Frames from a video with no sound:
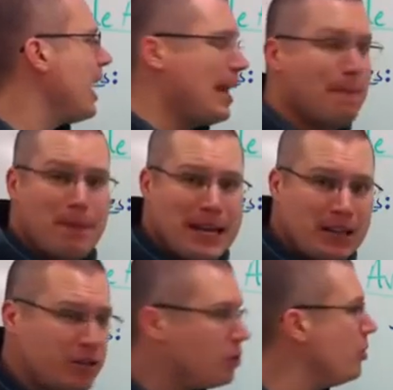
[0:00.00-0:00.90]
a B
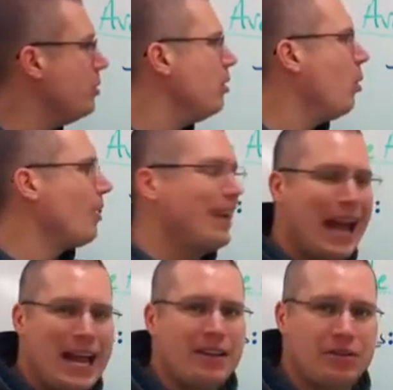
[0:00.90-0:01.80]
student, or an
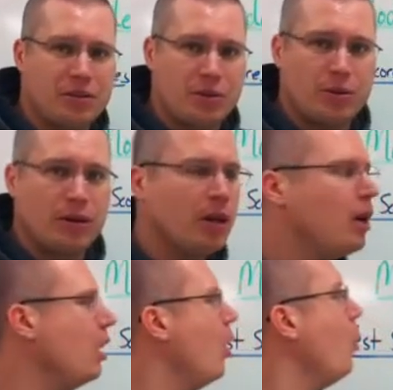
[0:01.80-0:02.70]
A student?
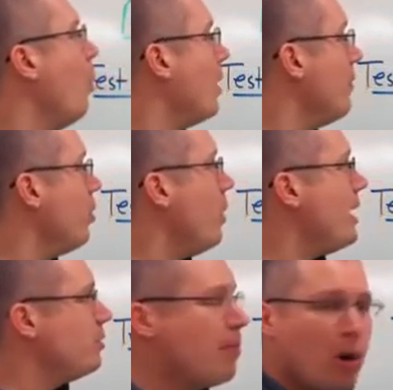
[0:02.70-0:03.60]
One of the
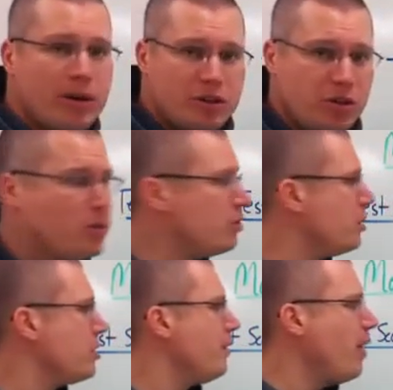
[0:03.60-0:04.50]
ways mode is used
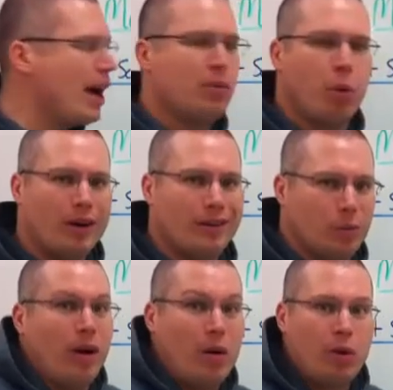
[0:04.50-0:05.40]
is to find
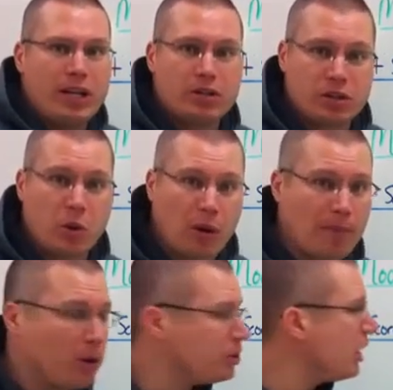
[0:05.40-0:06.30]
what do you score
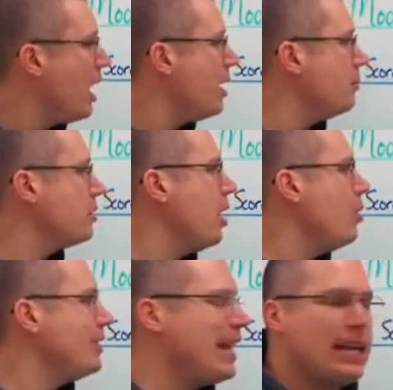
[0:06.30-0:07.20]
most times?
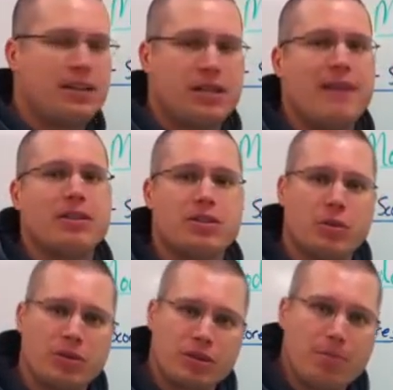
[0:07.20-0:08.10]
Oh, it's 87,
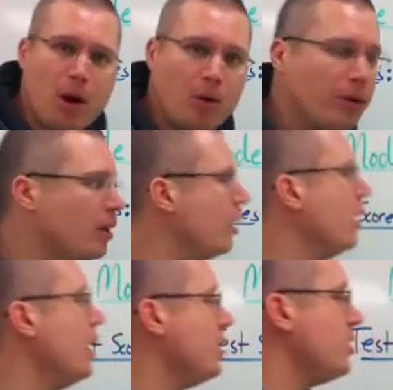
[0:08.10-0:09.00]
so it's the mode.
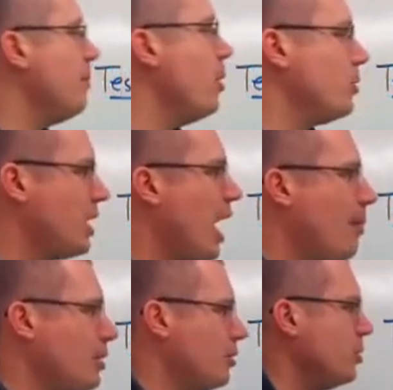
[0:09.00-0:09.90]
It's the most
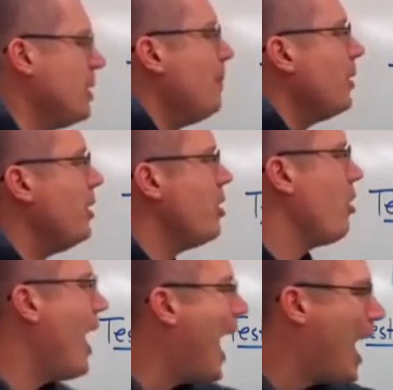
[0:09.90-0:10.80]
common. So typically
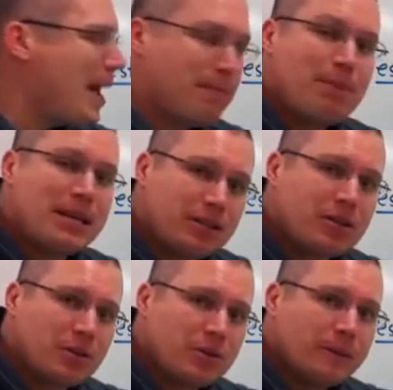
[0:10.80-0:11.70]
you're a high B
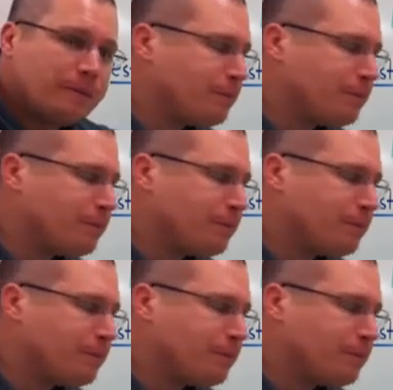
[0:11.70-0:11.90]
student.